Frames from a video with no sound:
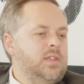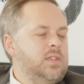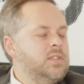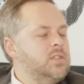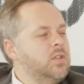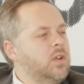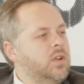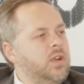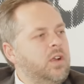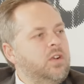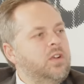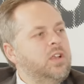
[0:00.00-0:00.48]
is
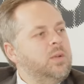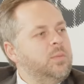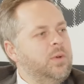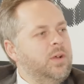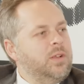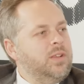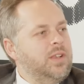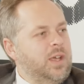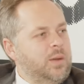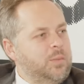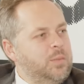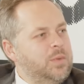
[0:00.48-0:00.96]
not only about
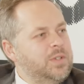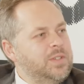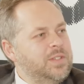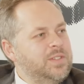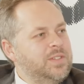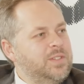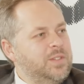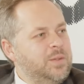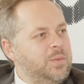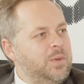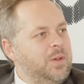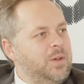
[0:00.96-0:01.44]
numbers,
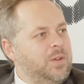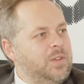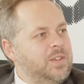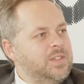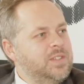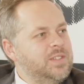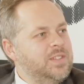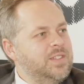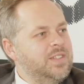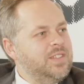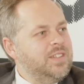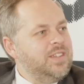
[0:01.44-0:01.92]
to be
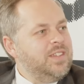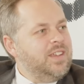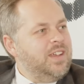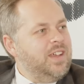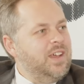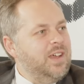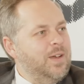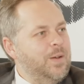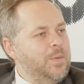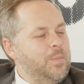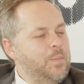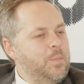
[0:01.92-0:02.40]
honest.
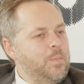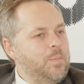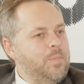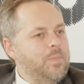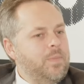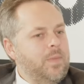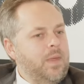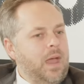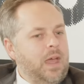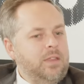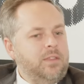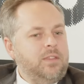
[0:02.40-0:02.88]

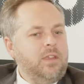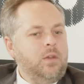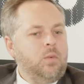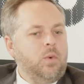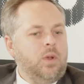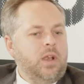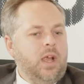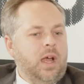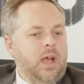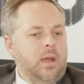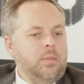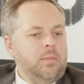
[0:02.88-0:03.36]
I think
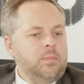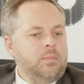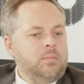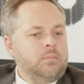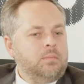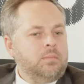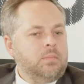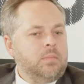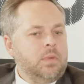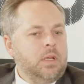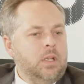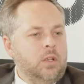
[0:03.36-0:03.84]
what
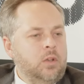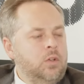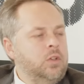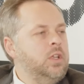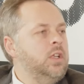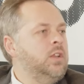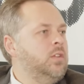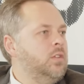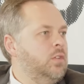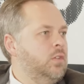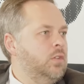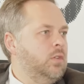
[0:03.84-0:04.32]
I'm
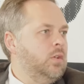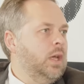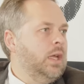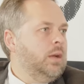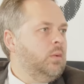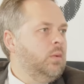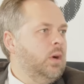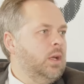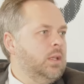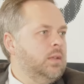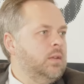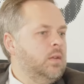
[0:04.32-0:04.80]
alluding to, and
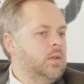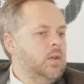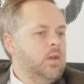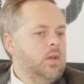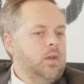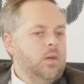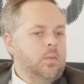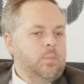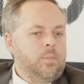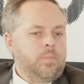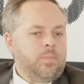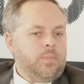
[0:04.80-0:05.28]

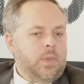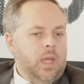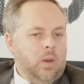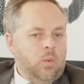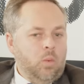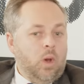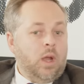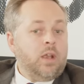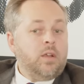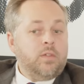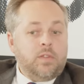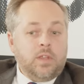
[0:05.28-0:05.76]

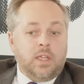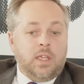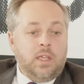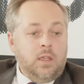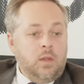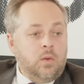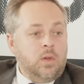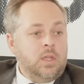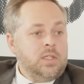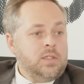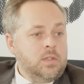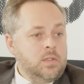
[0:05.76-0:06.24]
one of the key
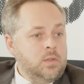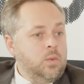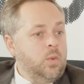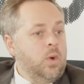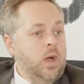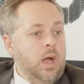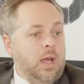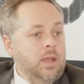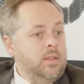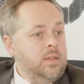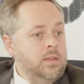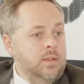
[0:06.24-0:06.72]
reasons
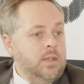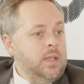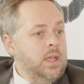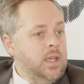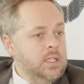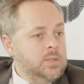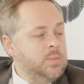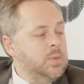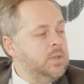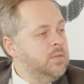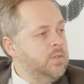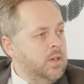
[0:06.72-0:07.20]
why the DA
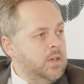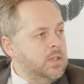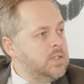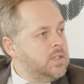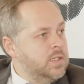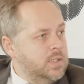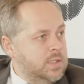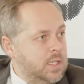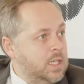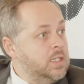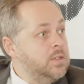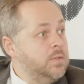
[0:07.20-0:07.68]
has been very
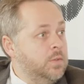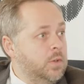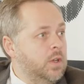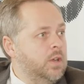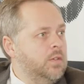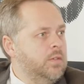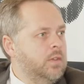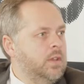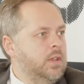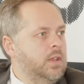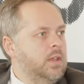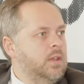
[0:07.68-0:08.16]
successful
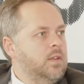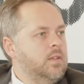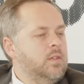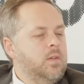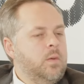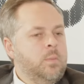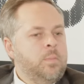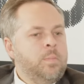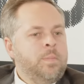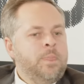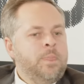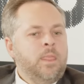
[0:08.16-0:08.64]
over the years,
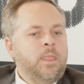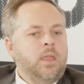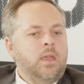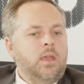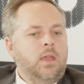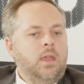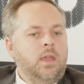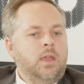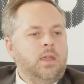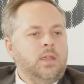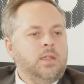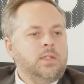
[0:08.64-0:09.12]

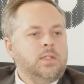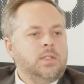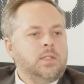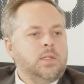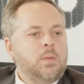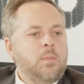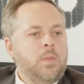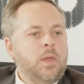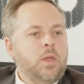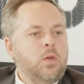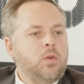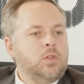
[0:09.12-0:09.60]
is
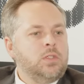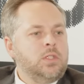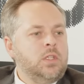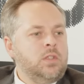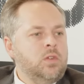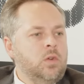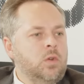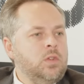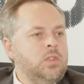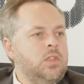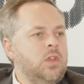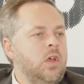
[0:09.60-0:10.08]
because it's
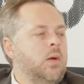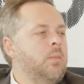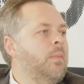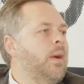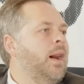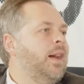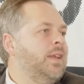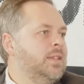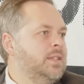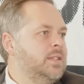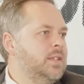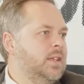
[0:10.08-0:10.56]
also a
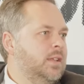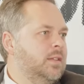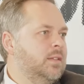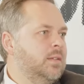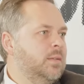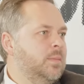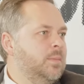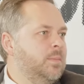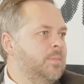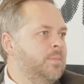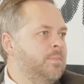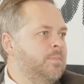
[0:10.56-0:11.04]
mindset.
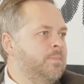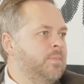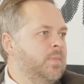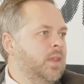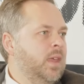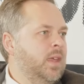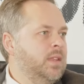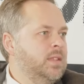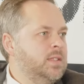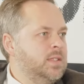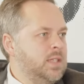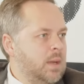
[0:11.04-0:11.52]

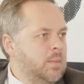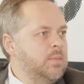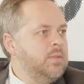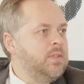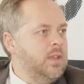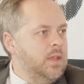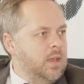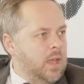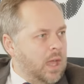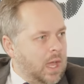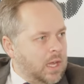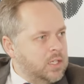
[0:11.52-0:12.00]
It's
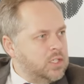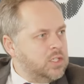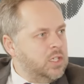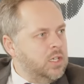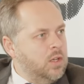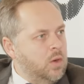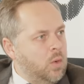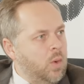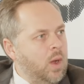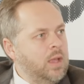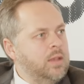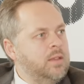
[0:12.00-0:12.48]
something actually
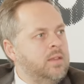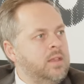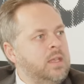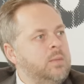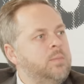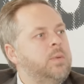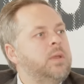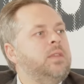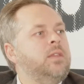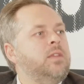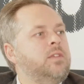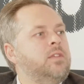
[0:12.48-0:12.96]
quite deep
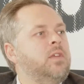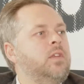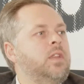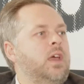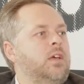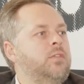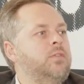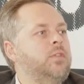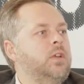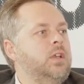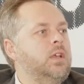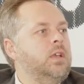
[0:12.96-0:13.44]
in the South
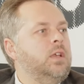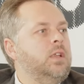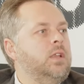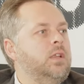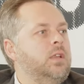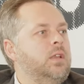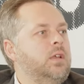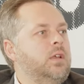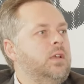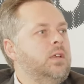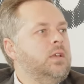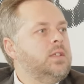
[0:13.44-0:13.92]

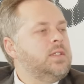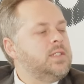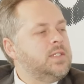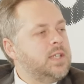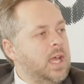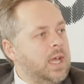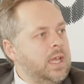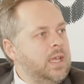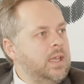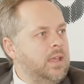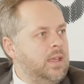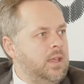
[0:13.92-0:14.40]
African
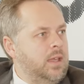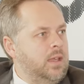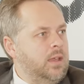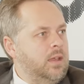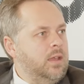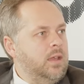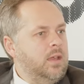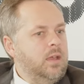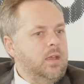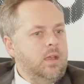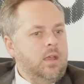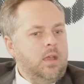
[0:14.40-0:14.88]
psyche
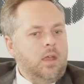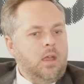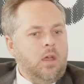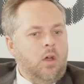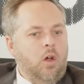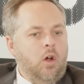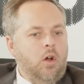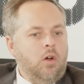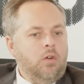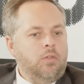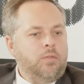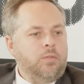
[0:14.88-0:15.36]

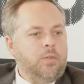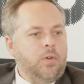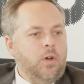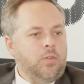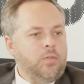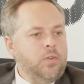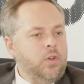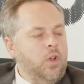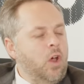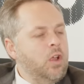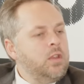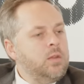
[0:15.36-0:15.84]
of
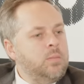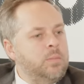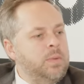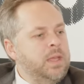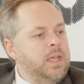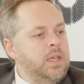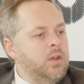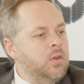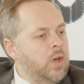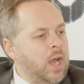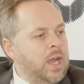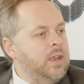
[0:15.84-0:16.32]
not
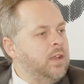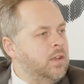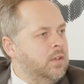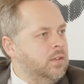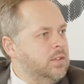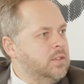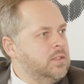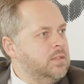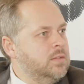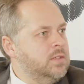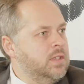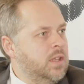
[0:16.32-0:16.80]
being
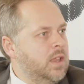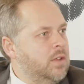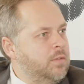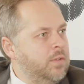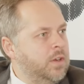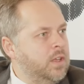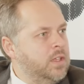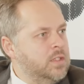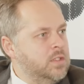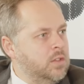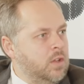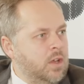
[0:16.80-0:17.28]
radicals. South
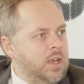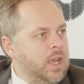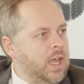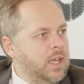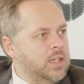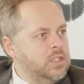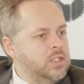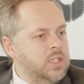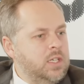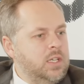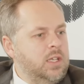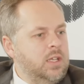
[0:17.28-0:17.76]
Africa is not
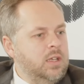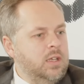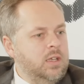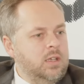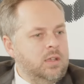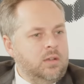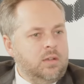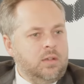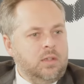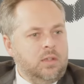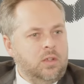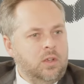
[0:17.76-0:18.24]
actually a,
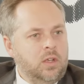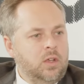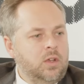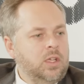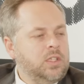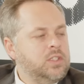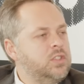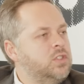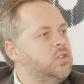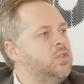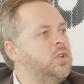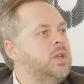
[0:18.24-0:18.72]
you know,
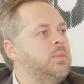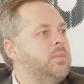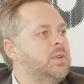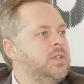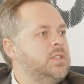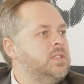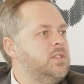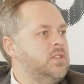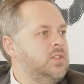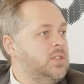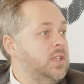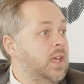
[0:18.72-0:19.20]

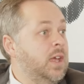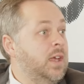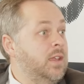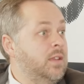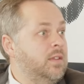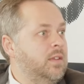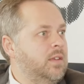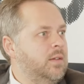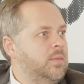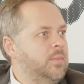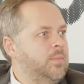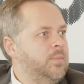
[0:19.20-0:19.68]
extremist society.